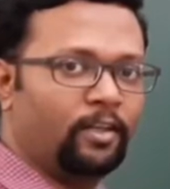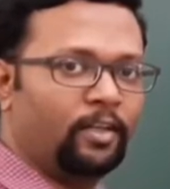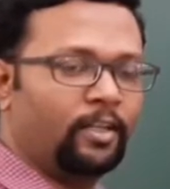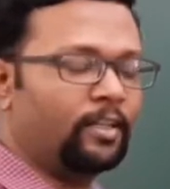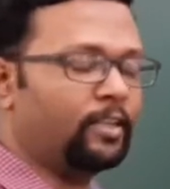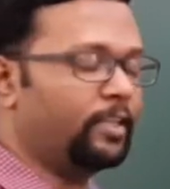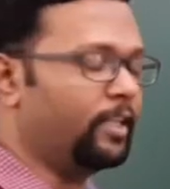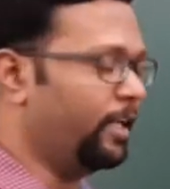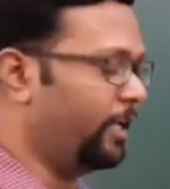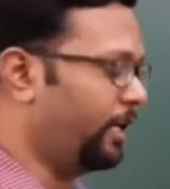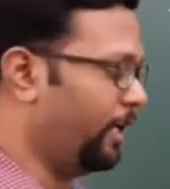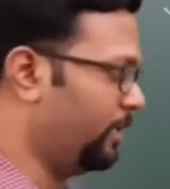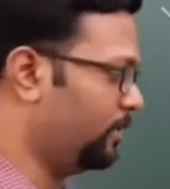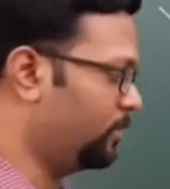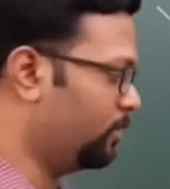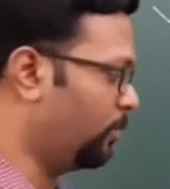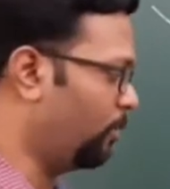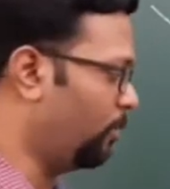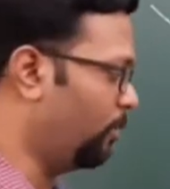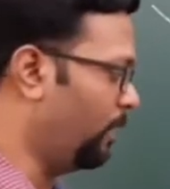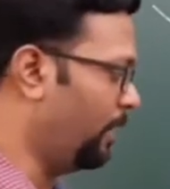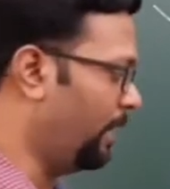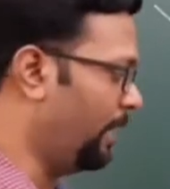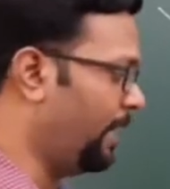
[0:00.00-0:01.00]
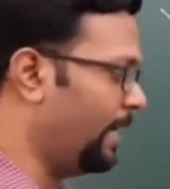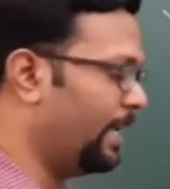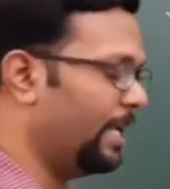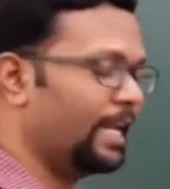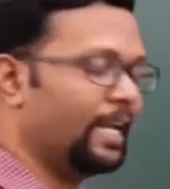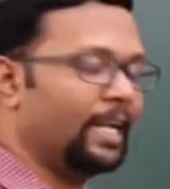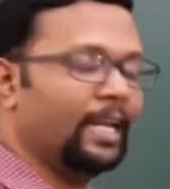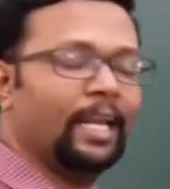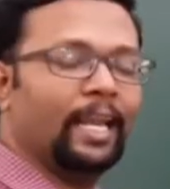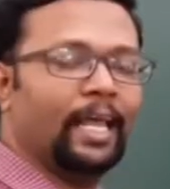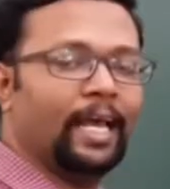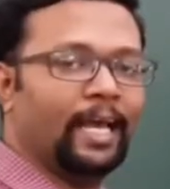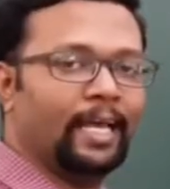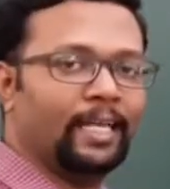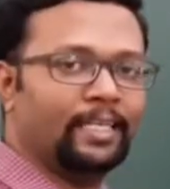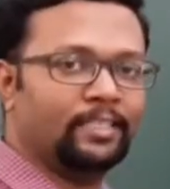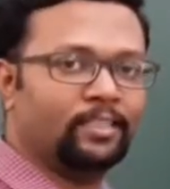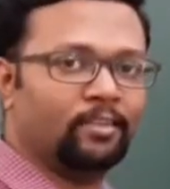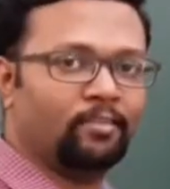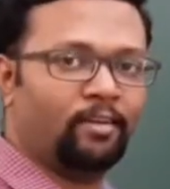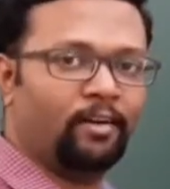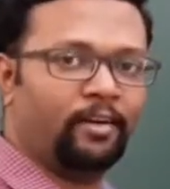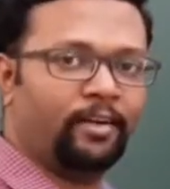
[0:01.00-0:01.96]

there is only lateral